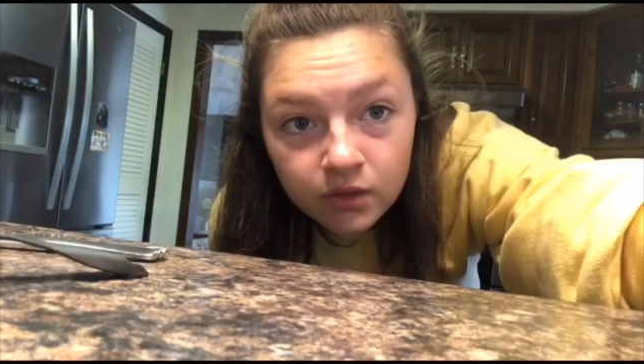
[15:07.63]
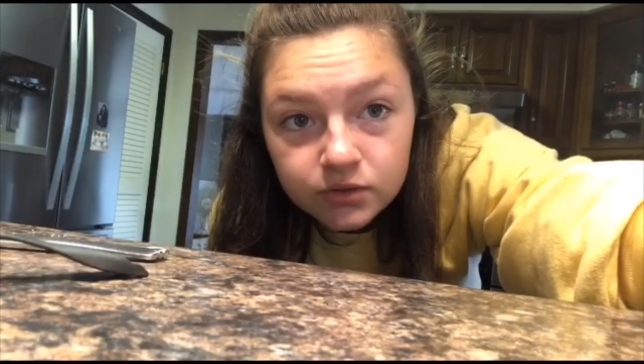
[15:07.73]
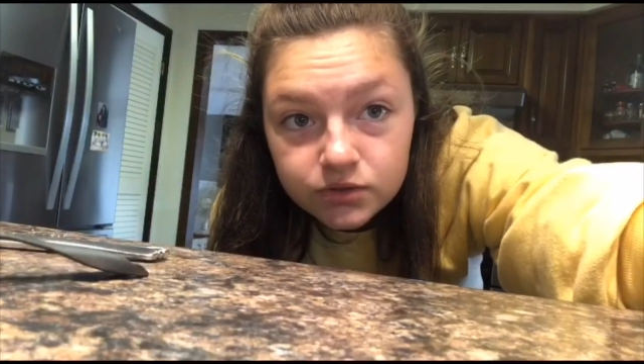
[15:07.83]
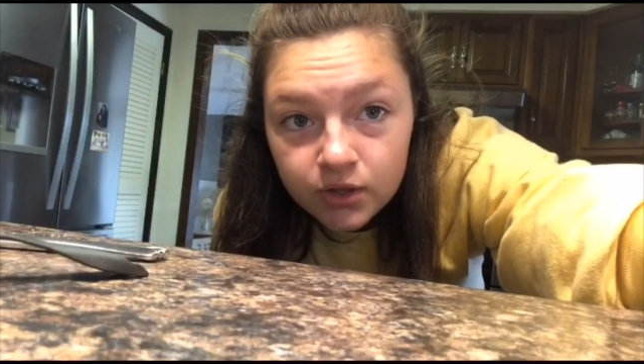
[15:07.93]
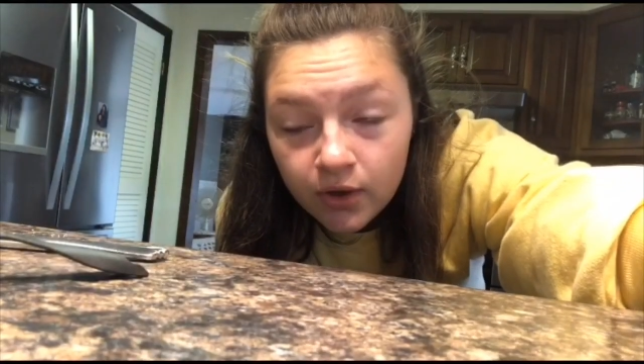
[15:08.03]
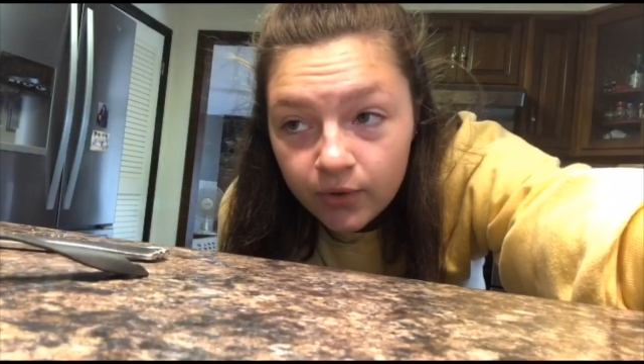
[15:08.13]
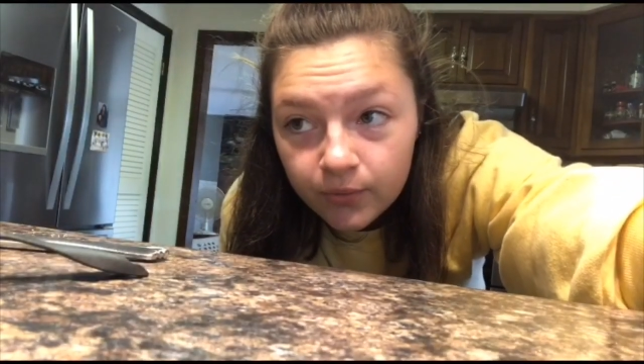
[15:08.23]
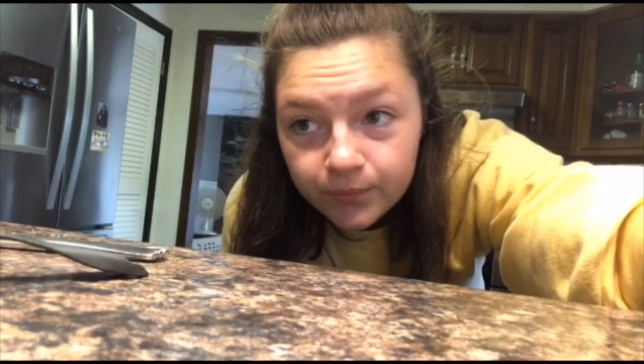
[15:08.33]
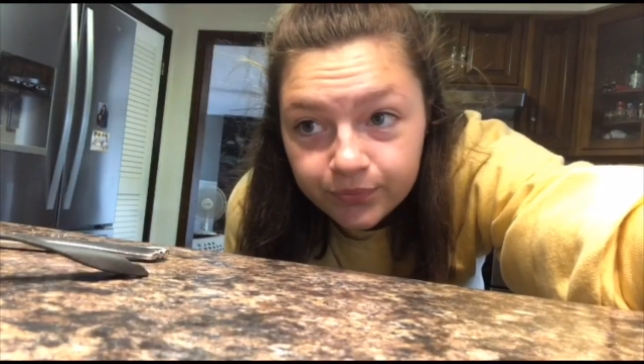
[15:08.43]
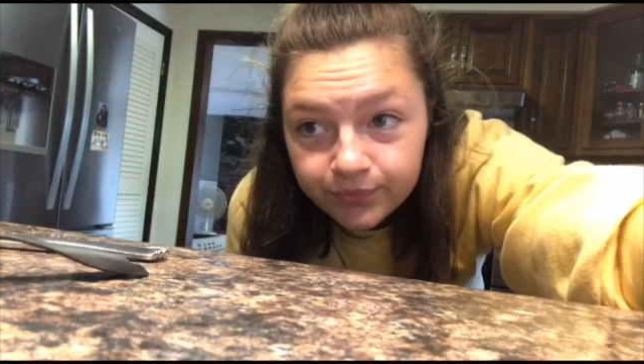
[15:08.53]
So
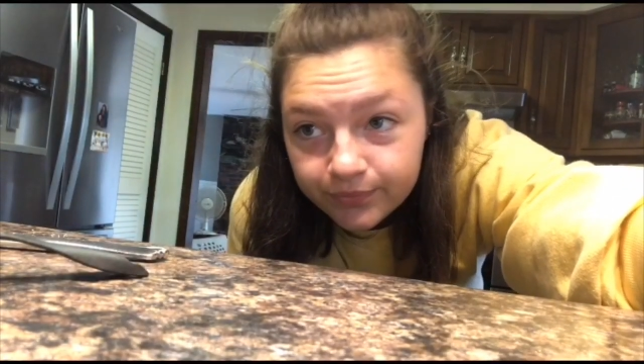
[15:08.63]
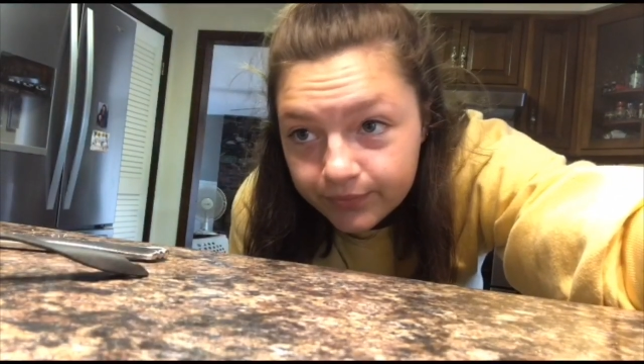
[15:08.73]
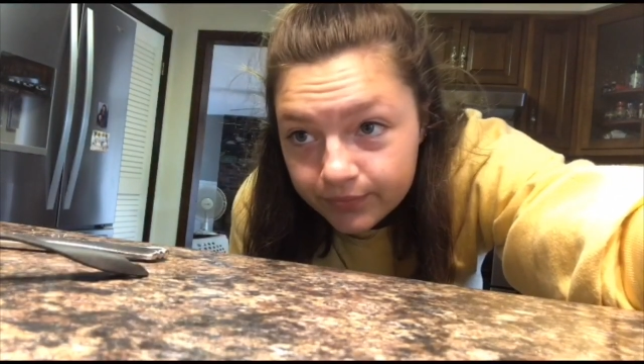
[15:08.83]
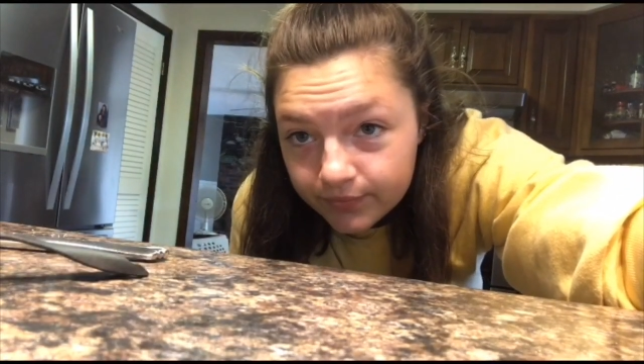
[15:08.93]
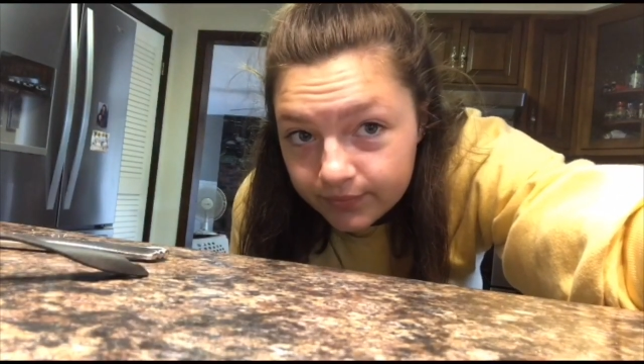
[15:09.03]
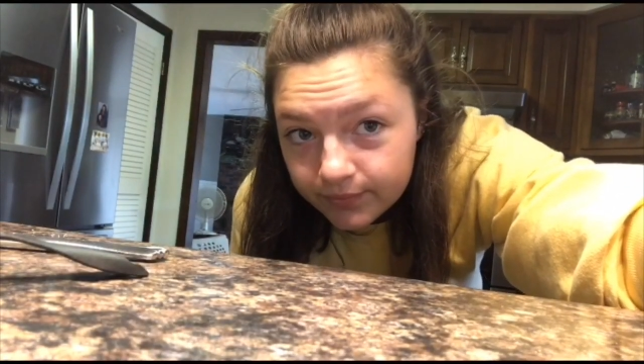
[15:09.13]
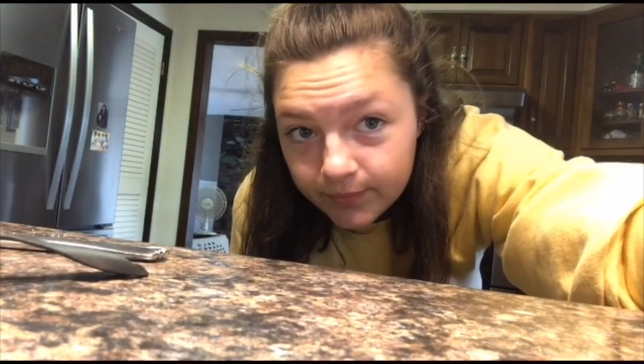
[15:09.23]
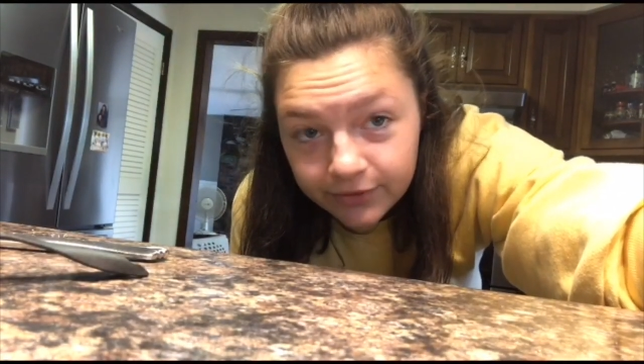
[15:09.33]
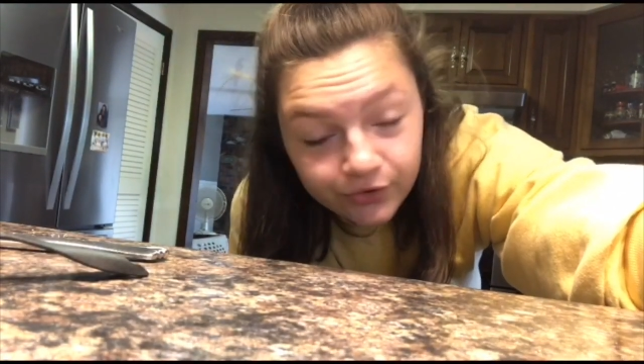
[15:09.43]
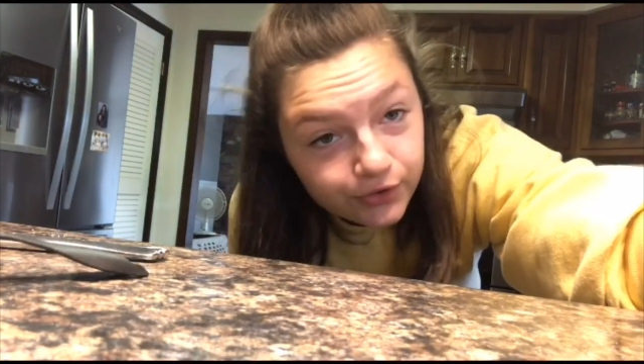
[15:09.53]

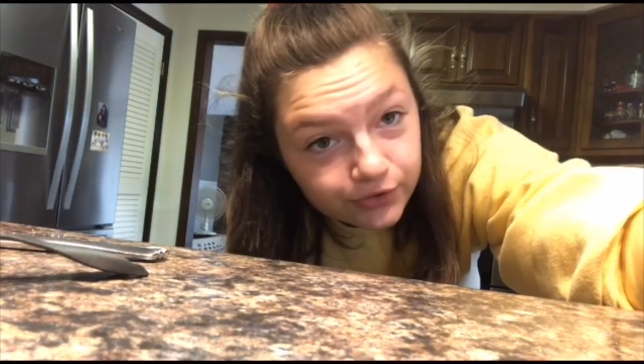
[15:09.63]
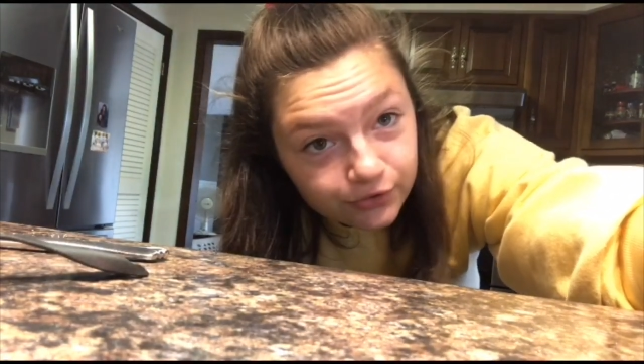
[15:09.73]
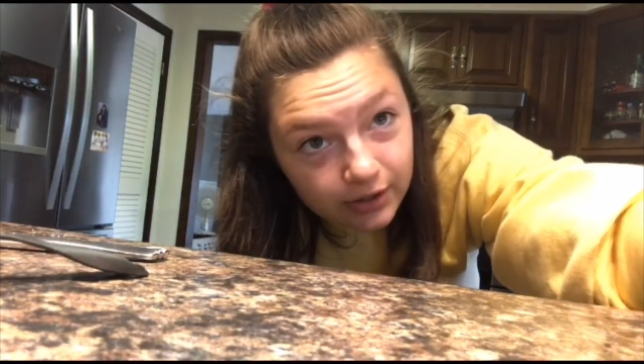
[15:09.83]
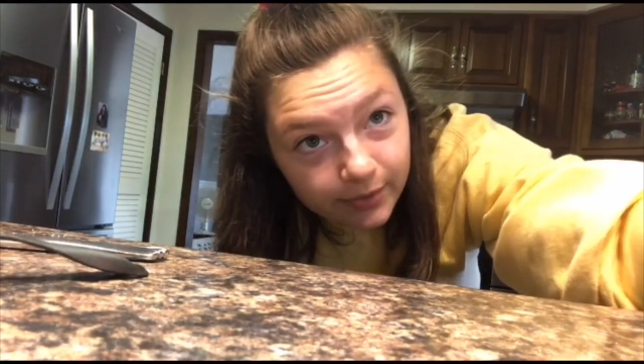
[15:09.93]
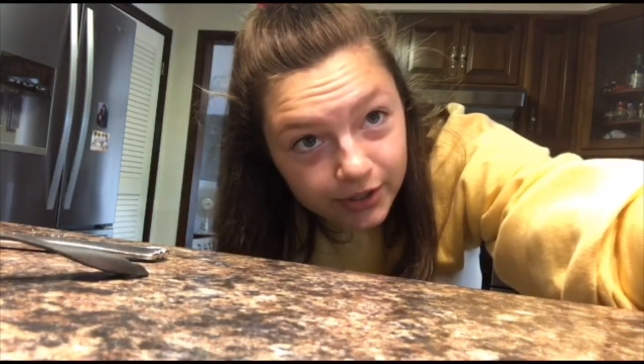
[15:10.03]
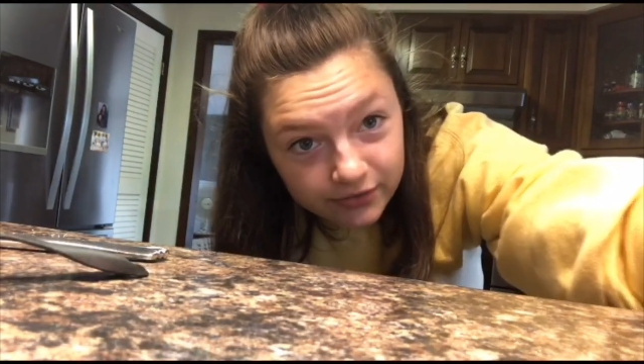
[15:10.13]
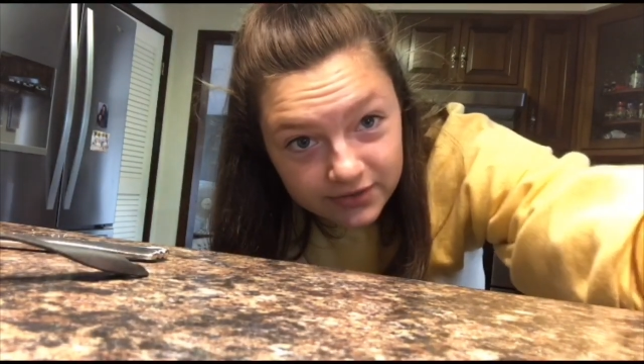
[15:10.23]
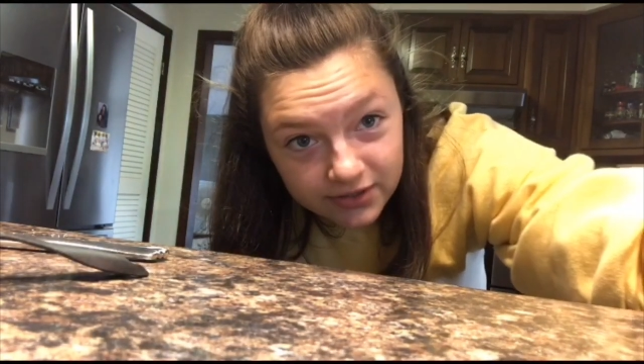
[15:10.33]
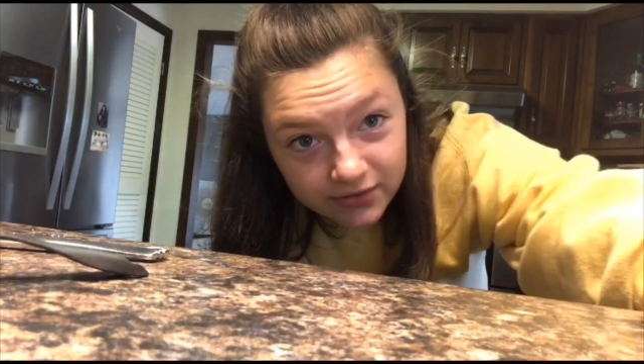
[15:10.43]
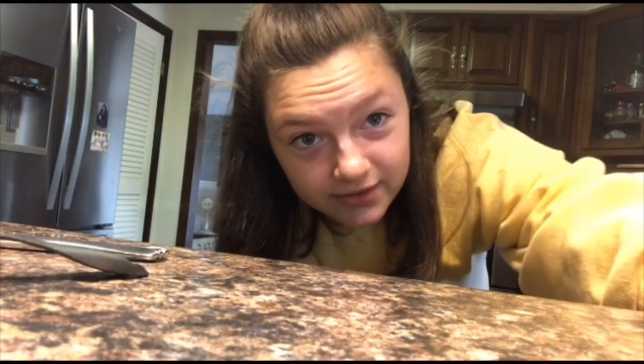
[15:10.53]
my phone and tripod are
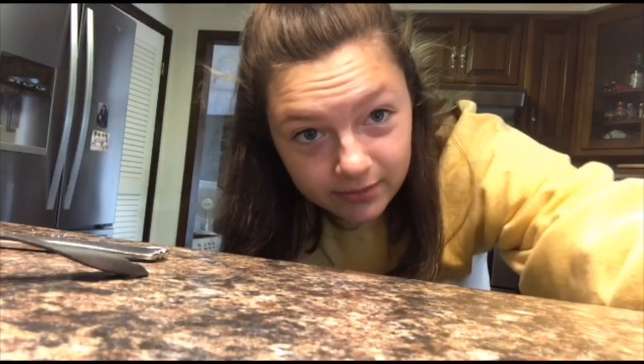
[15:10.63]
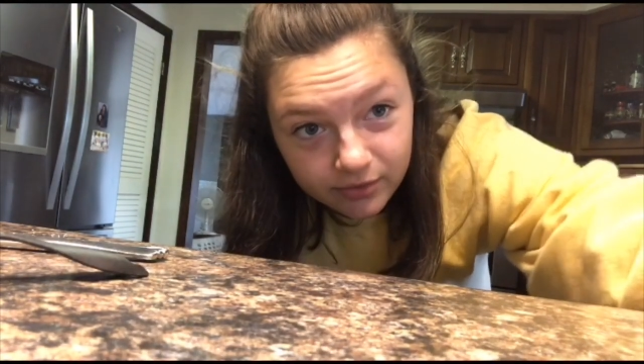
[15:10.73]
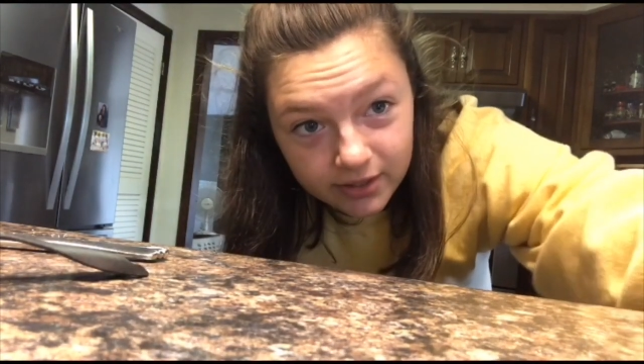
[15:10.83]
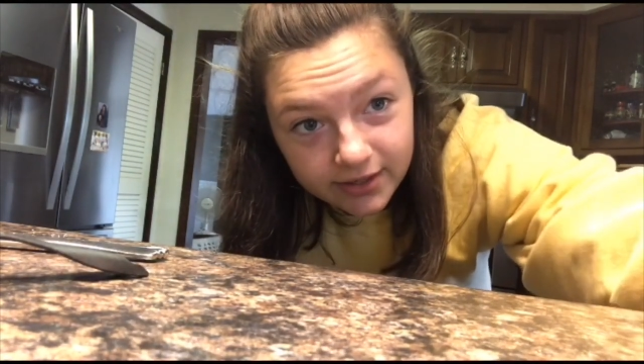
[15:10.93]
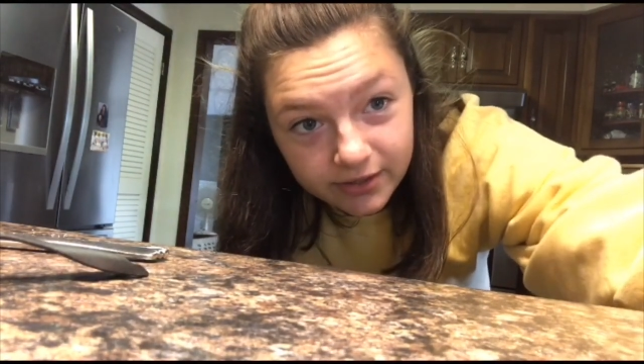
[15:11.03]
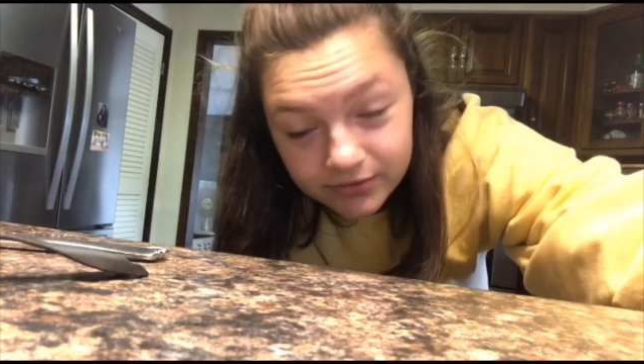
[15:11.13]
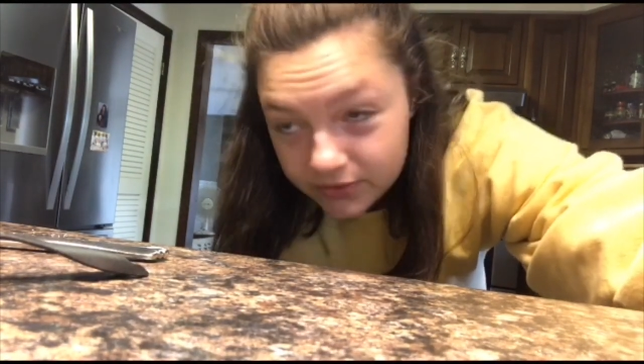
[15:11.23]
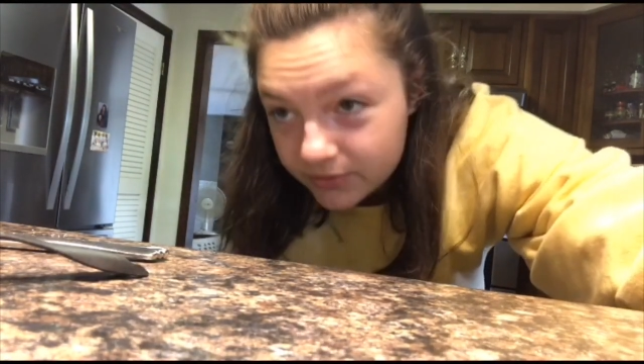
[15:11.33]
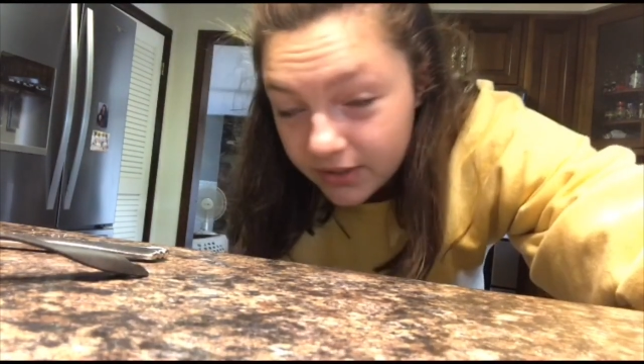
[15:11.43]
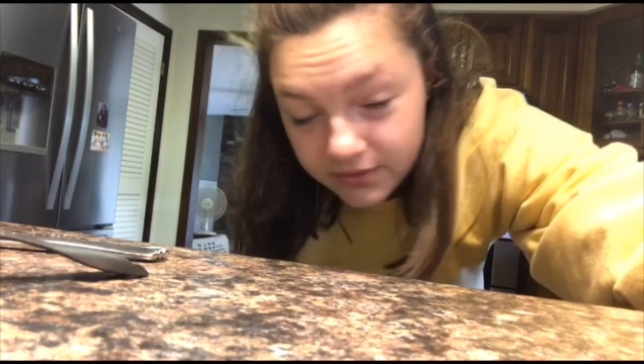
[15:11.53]
resting on the table right now,
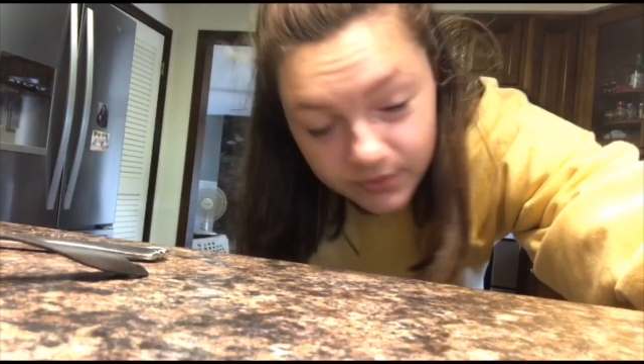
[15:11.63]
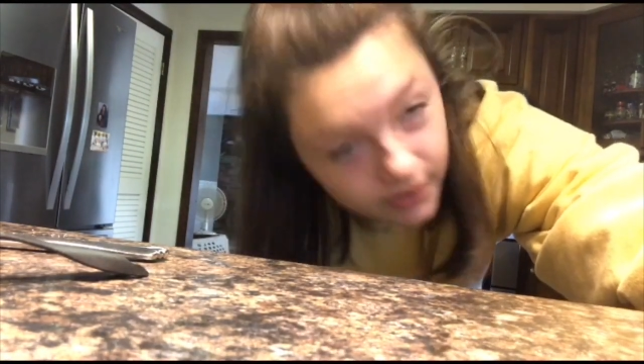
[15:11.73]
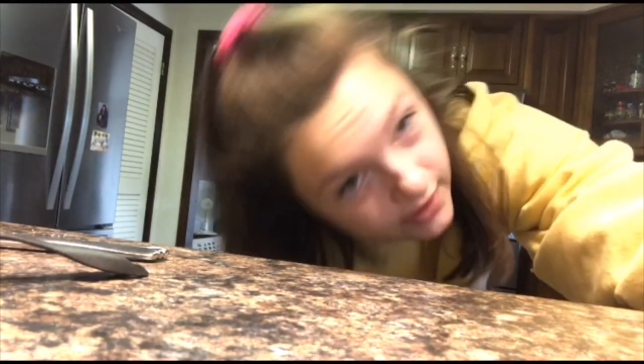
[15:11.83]
so that's why